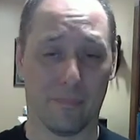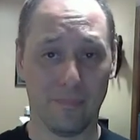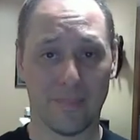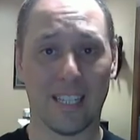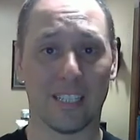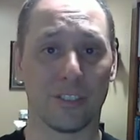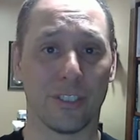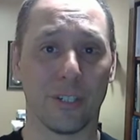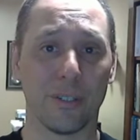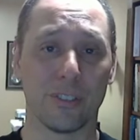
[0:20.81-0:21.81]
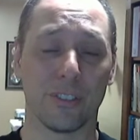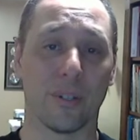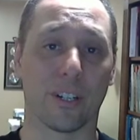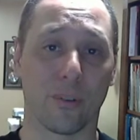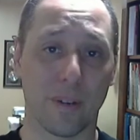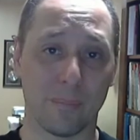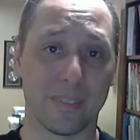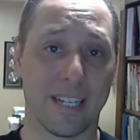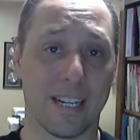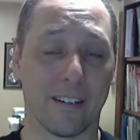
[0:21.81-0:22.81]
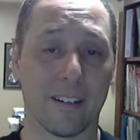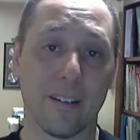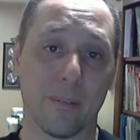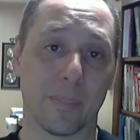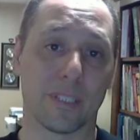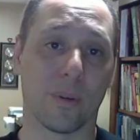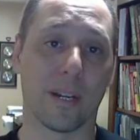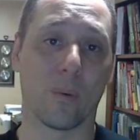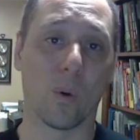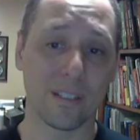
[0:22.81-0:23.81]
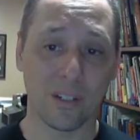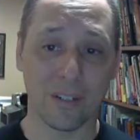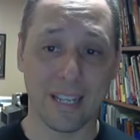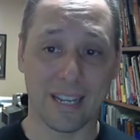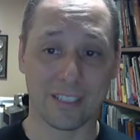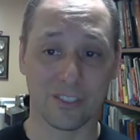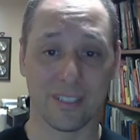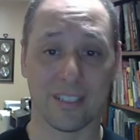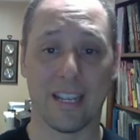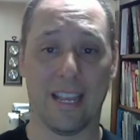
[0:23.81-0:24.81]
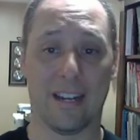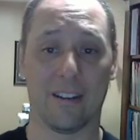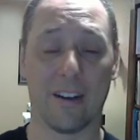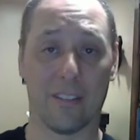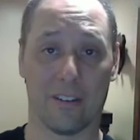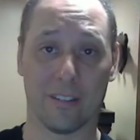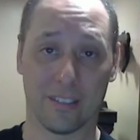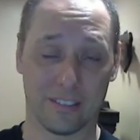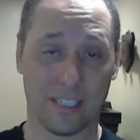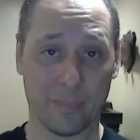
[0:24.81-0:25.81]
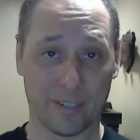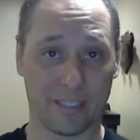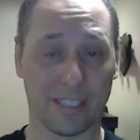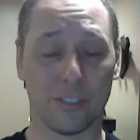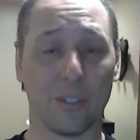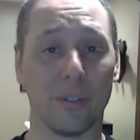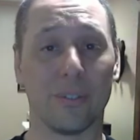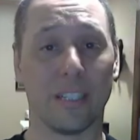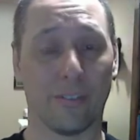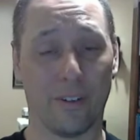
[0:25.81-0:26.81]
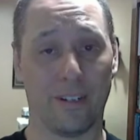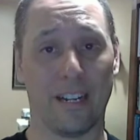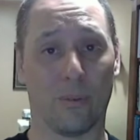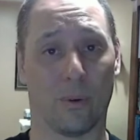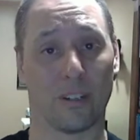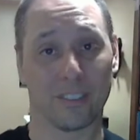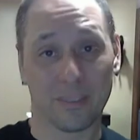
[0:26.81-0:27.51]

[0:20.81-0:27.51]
that is used to encrypt data between one location and another, typically two different networks.